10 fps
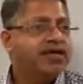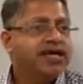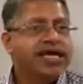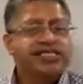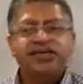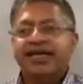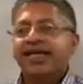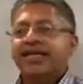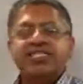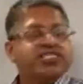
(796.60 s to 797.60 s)
He took
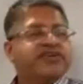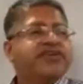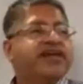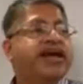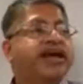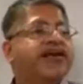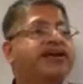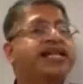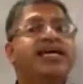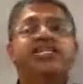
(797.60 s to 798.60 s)
initiative in an area
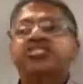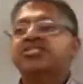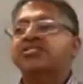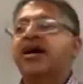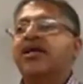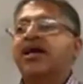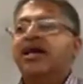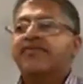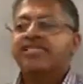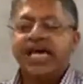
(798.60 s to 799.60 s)
that he should not
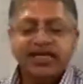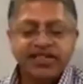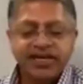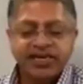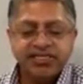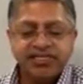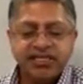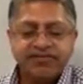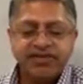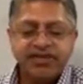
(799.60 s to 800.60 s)
have taken the
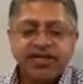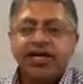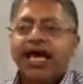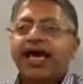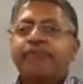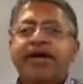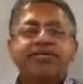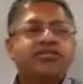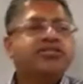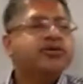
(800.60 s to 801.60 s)
initiative. And because
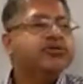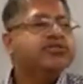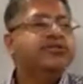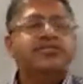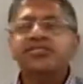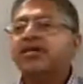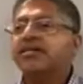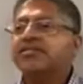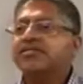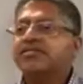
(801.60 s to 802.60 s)
of those two
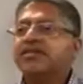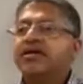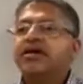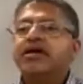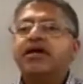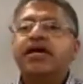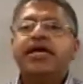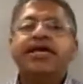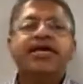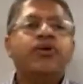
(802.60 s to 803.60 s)
sins,
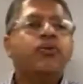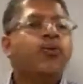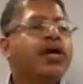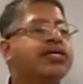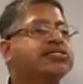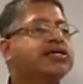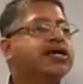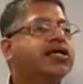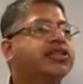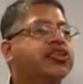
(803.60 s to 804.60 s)

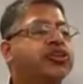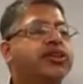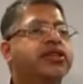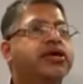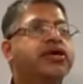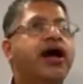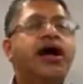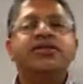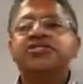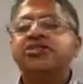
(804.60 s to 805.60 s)

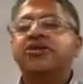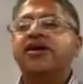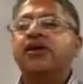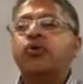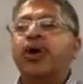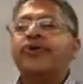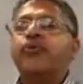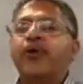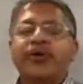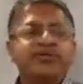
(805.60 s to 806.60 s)
God took away
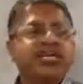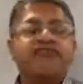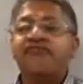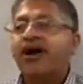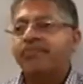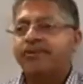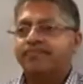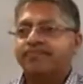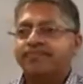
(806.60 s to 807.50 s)
royalty from him.